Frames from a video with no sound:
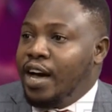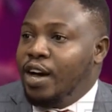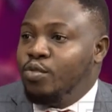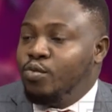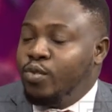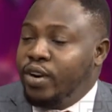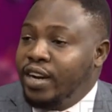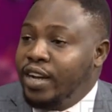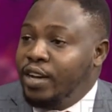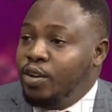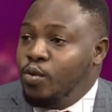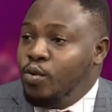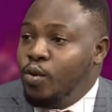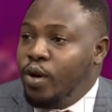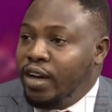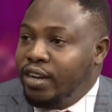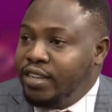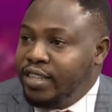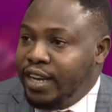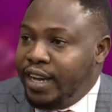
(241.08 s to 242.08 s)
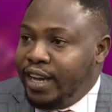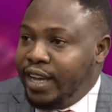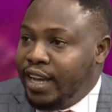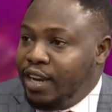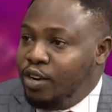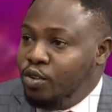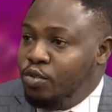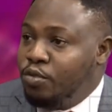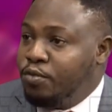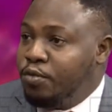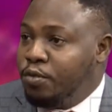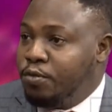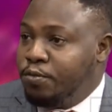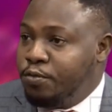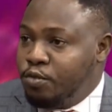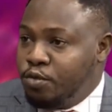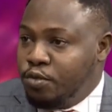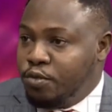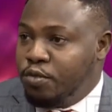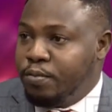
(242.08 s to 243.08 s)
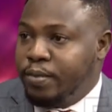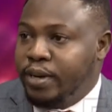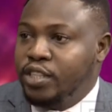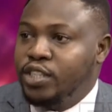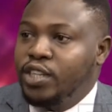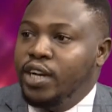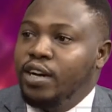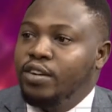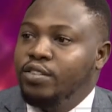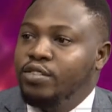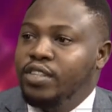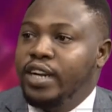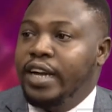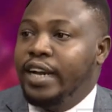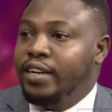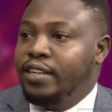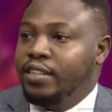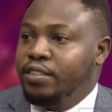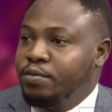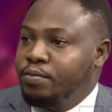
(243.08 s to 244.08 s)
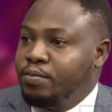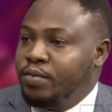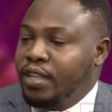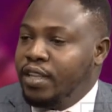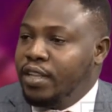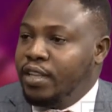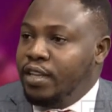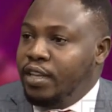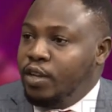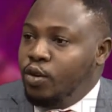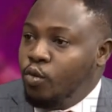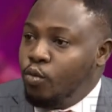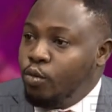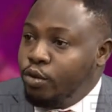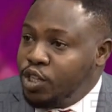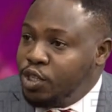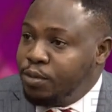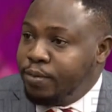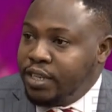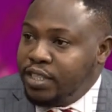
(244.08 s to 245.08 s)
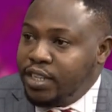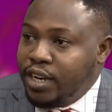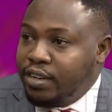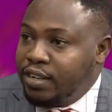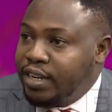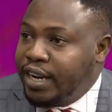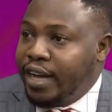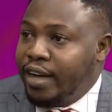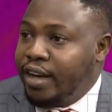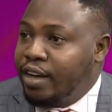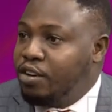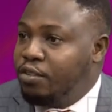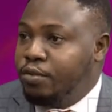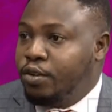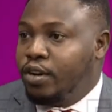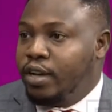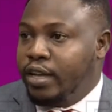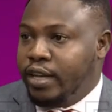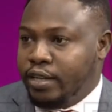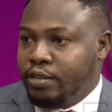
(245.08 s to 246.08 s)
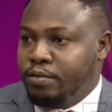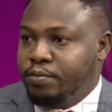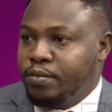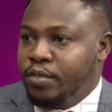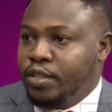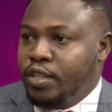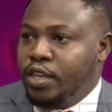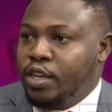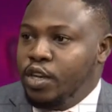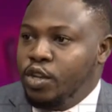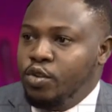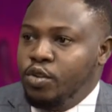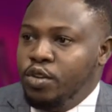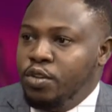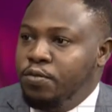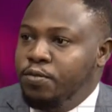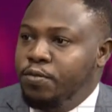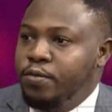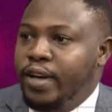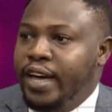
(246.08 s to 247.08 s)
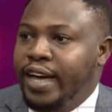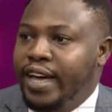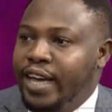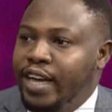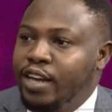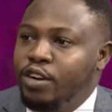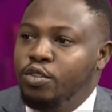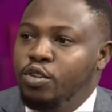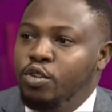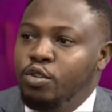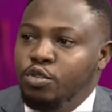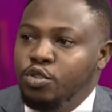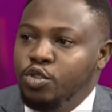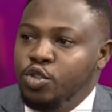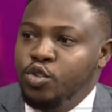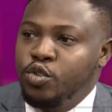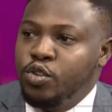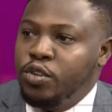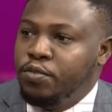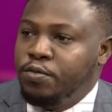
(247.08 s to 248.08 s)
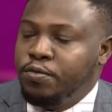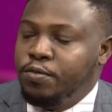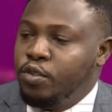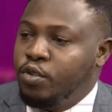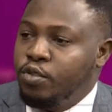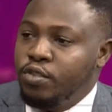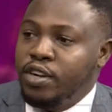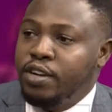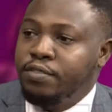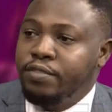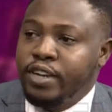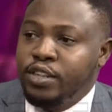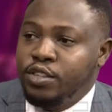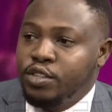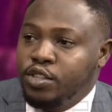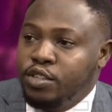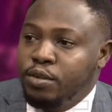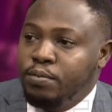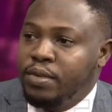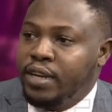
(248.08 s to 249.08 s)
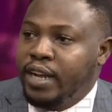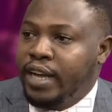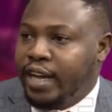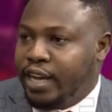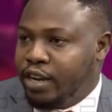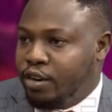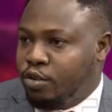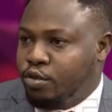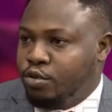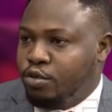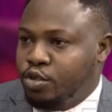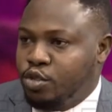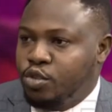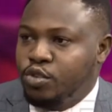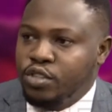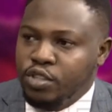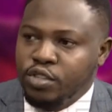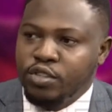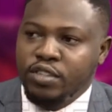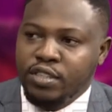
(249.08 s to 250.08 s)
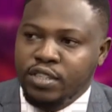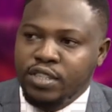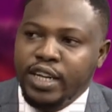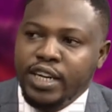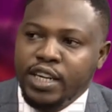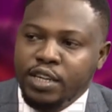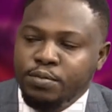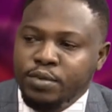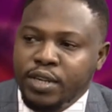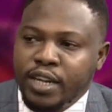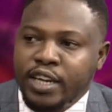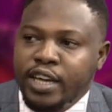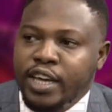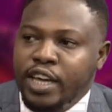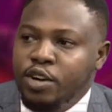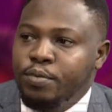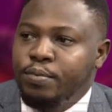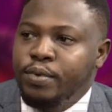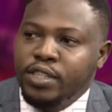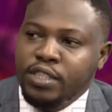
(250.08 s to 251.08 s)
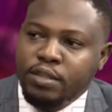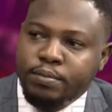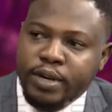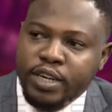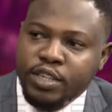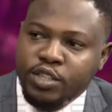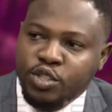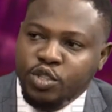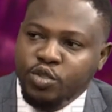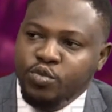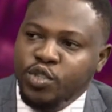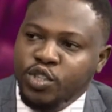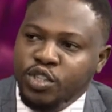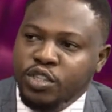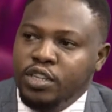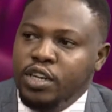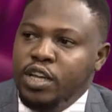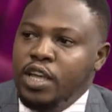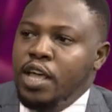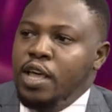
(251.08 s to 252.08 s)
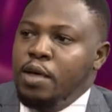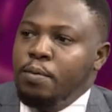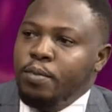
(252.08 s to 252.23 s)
I'd rather go out there and look for food for my child than watch my child die out of hunger you know, if I cannot control, if coronavirus is something I cannot control, it's understandable that you're helpless about the situation.